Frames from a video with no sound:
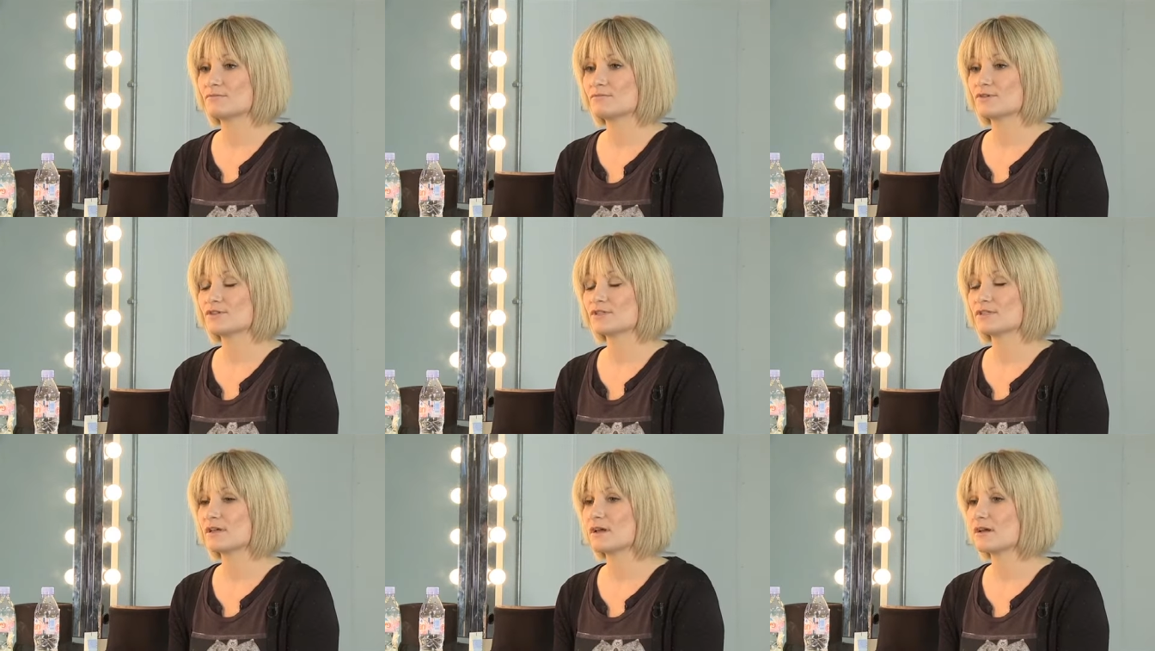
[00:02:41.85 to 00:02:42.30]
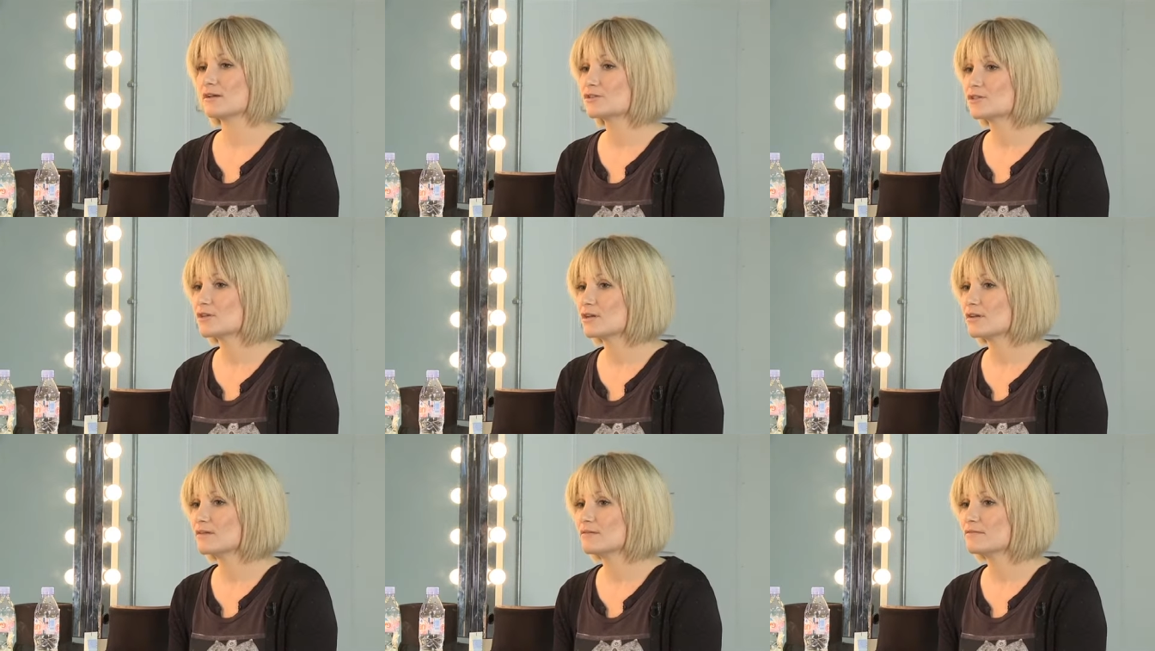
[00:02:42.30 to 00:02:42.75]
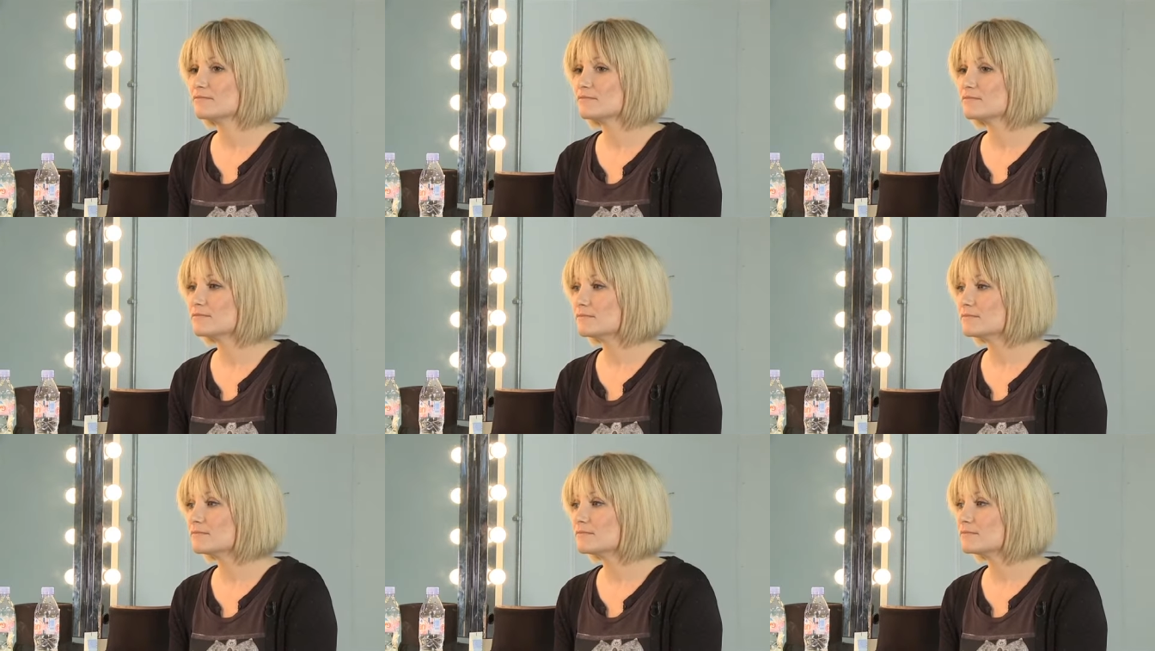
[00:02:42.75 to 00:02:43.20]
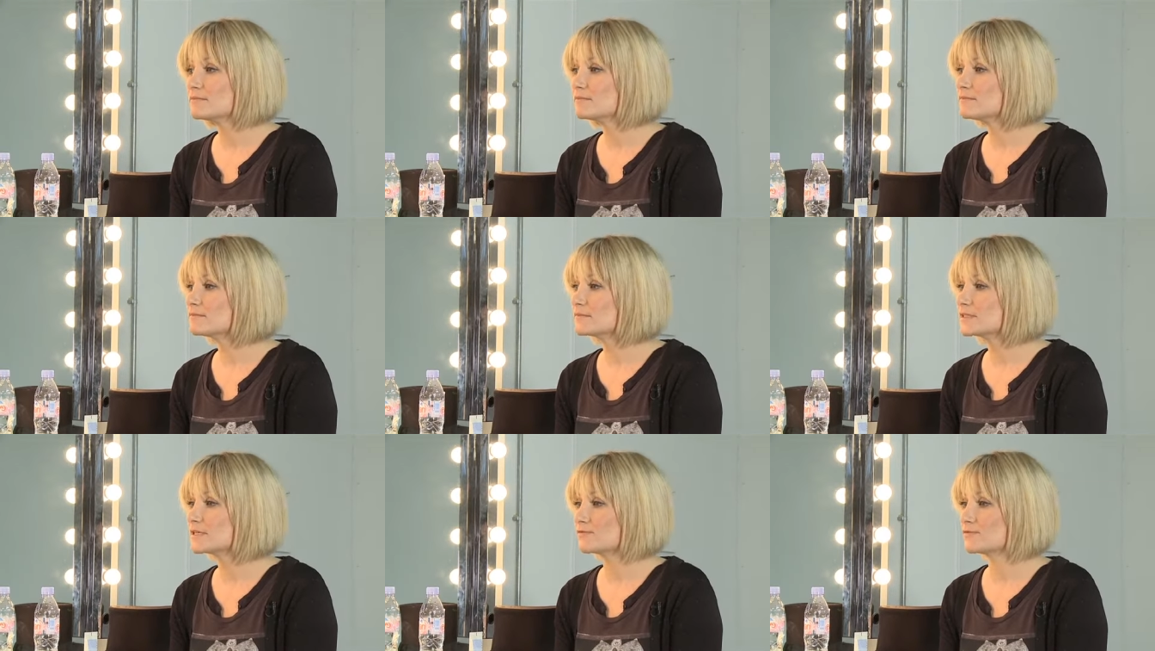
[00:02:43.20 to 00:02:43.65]
researching
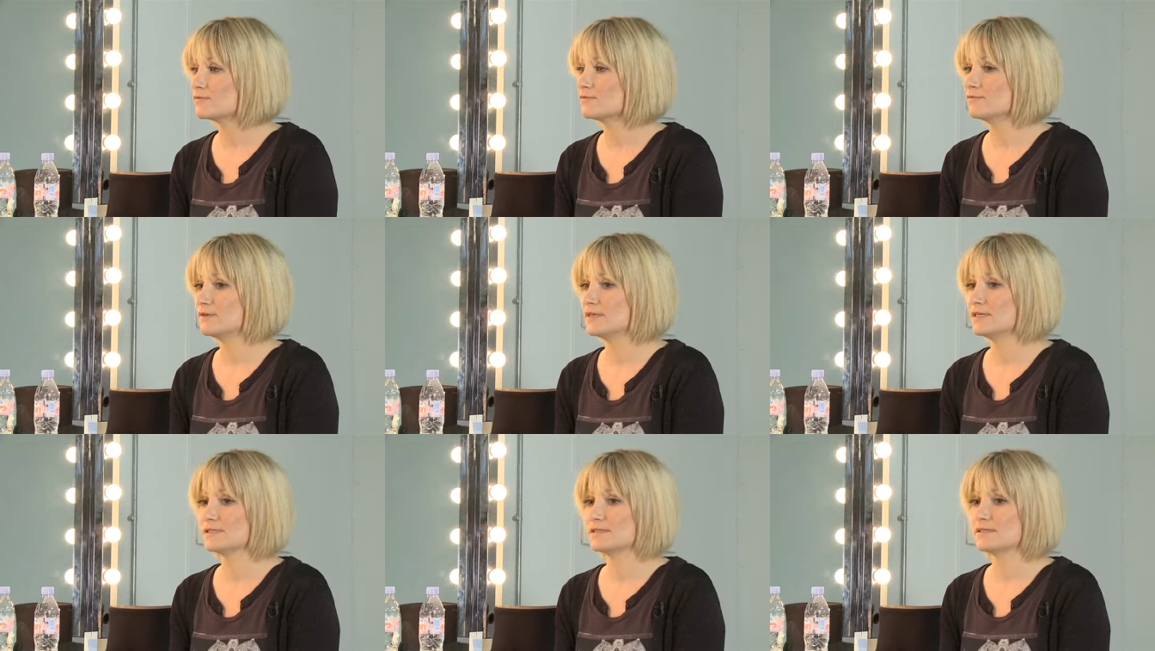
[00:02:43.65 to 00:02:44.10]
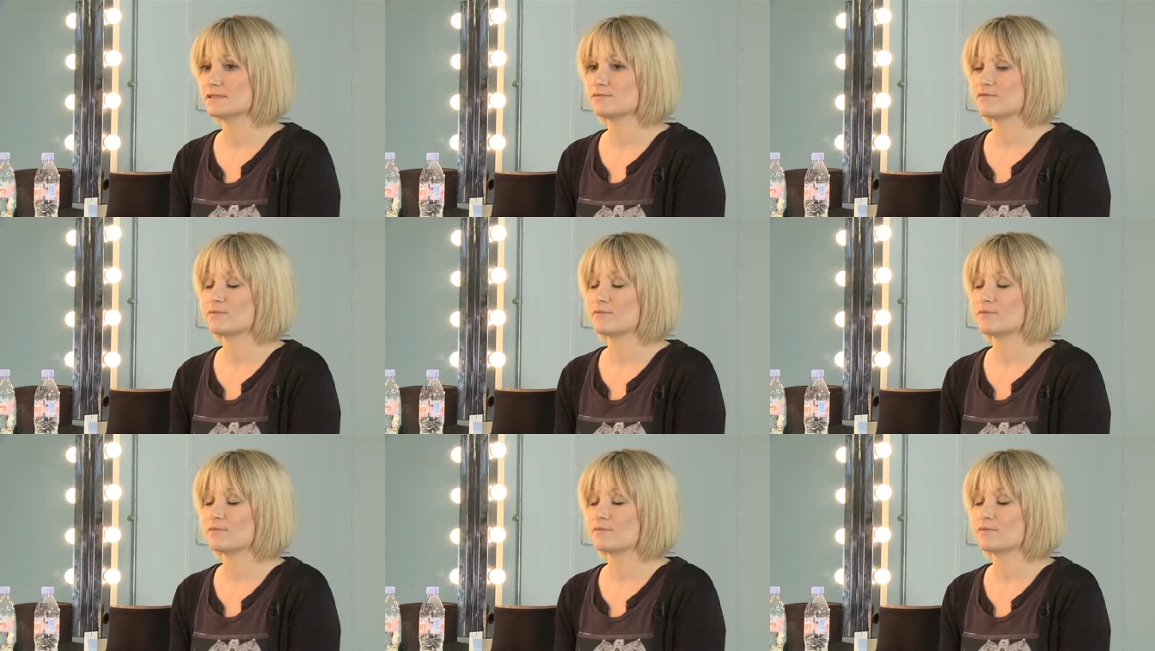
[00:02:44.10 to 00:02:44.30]
different reasons